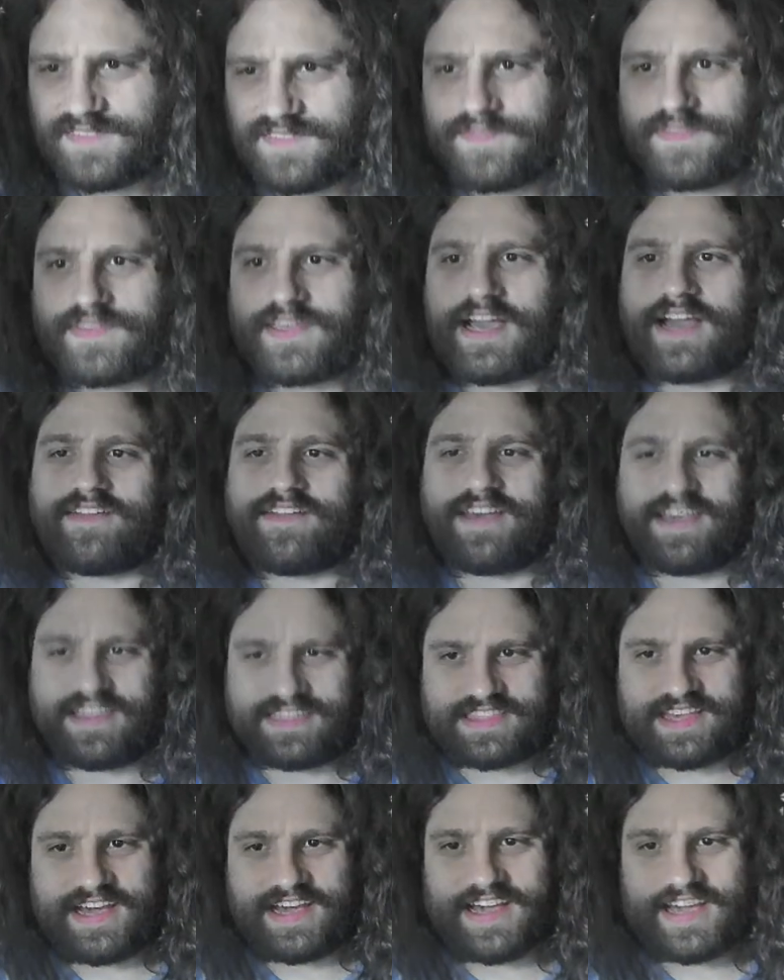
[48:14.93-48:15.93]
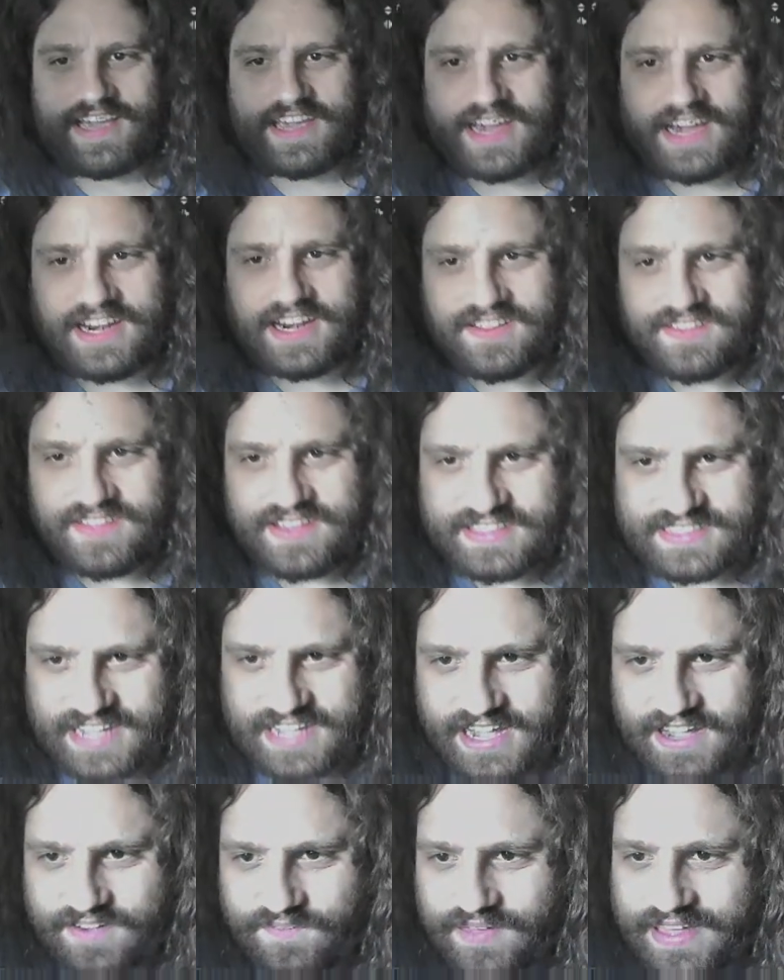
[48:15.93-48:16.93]
I like that. I kind of like that.
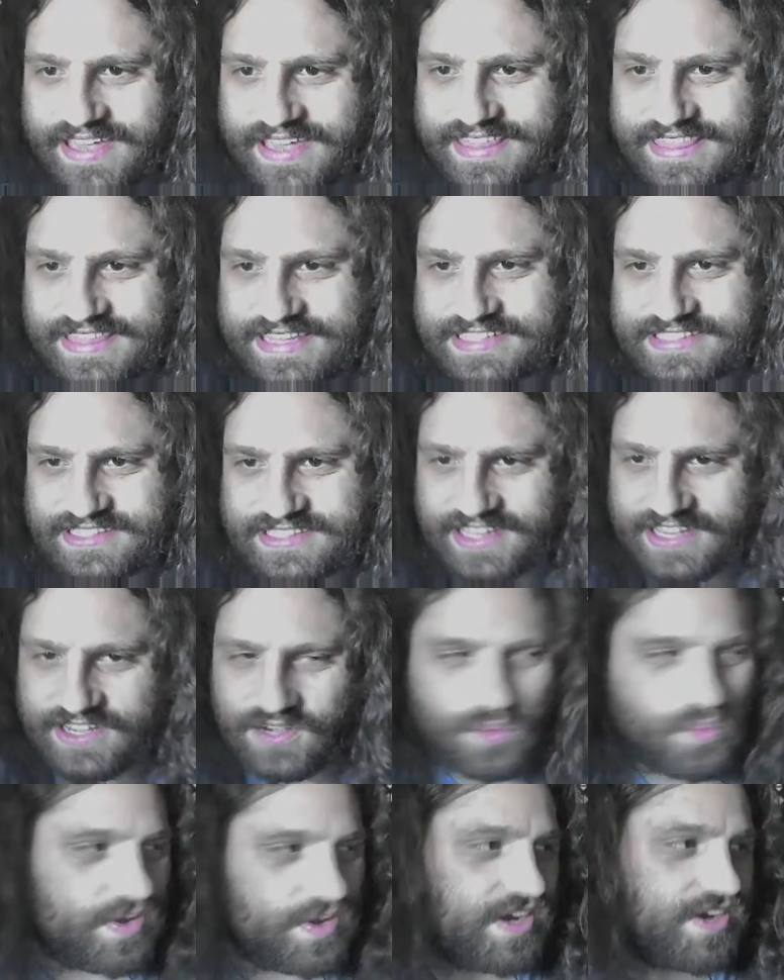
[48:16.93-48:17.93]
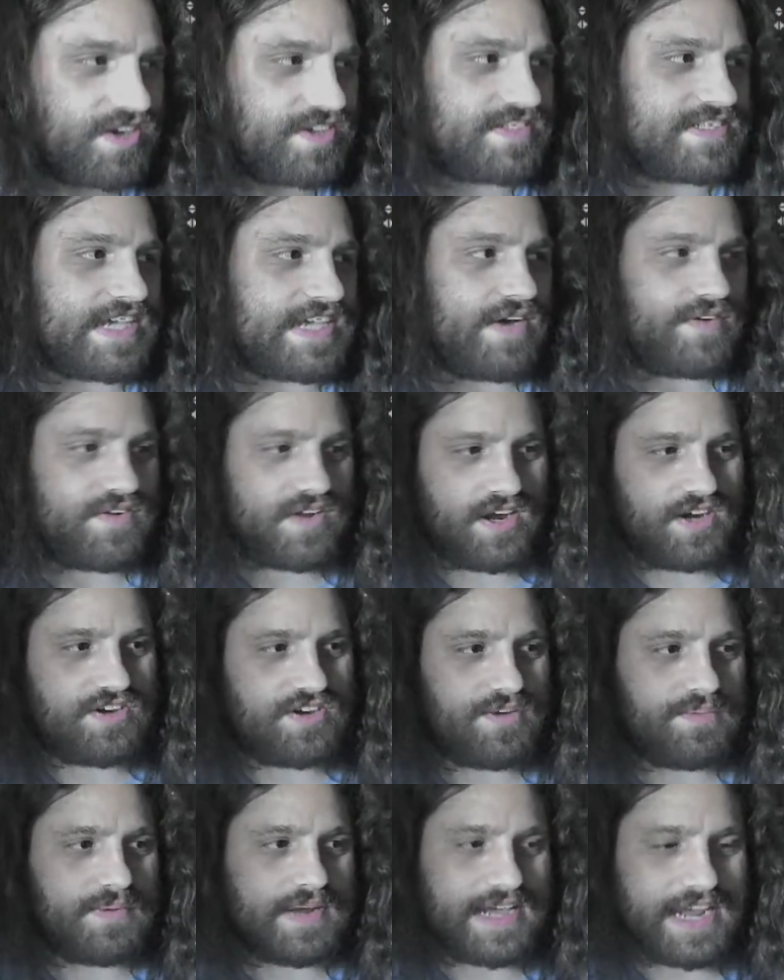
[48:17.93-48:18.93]
I like this like weird sound
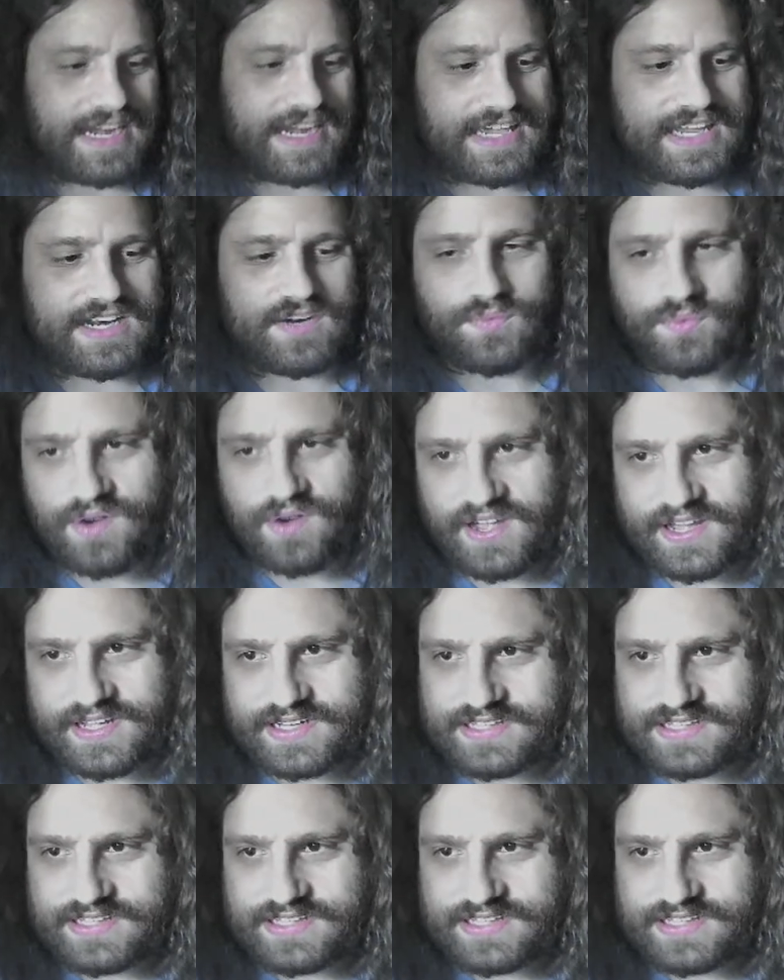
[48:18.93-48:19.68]
under, but I got to get it right.